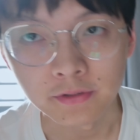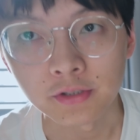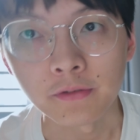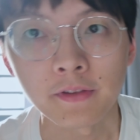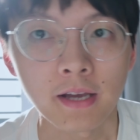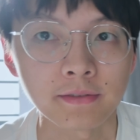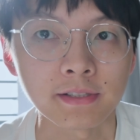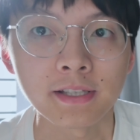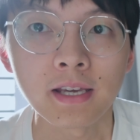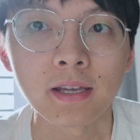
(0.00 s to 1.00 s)

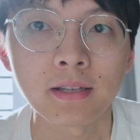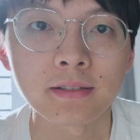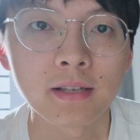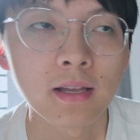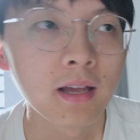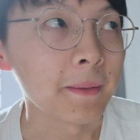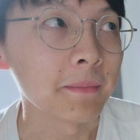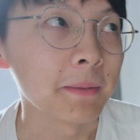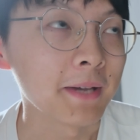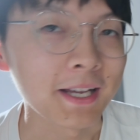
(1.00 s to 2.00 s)
2,000 years.
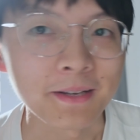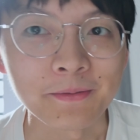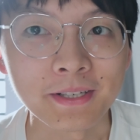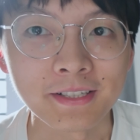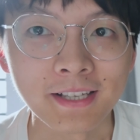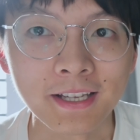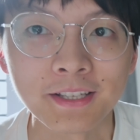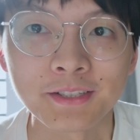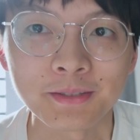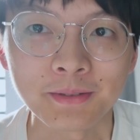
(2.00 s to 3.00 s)
Maybe I can render that
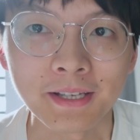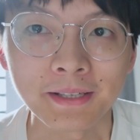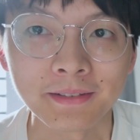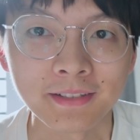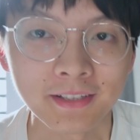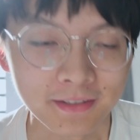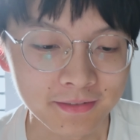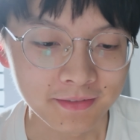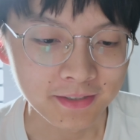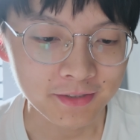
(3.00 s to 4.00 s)
into
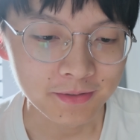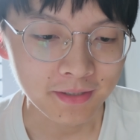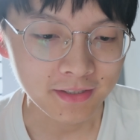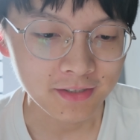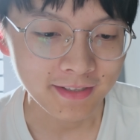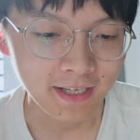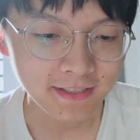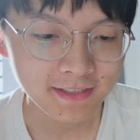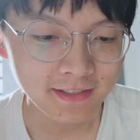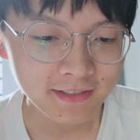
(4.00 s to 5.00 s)
Indian
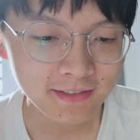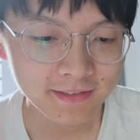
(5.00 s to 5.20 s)
accent.